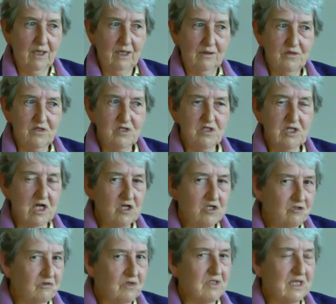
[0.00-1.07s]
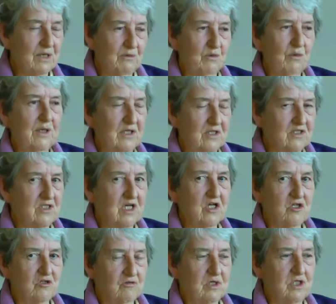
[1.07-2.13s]
and the stationery, summer wedding
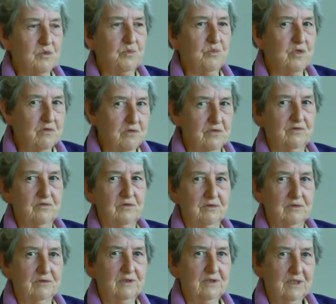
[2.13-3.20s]
stationery, is beautiful.